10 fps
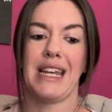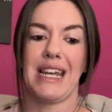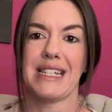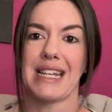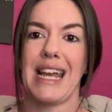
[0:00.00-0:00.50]
it
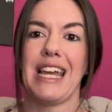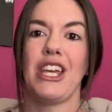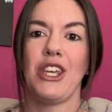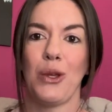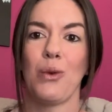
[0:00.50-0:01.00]
is a
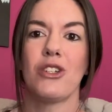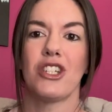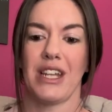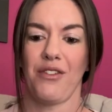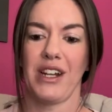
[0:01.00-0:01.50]
huge
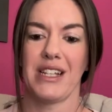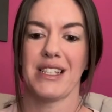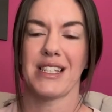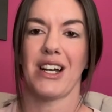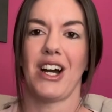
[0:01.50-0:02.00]

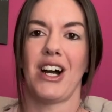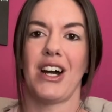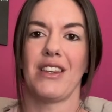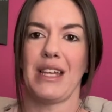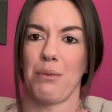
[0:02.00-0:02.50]
difference
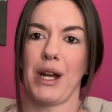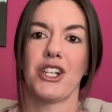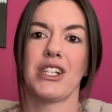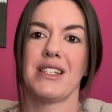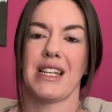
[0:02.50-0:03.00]
on the
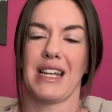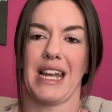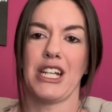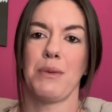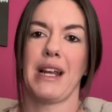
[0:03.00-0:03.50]
impressions and
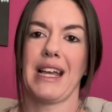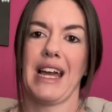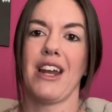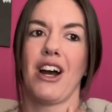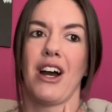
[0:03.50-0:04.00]
engagement I
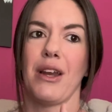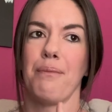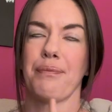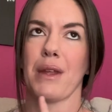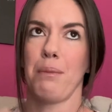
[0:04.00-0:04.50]
get
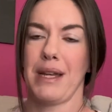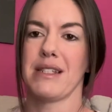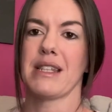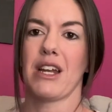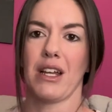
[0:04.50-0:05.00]
on
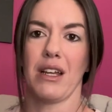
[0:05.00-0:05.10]
pins that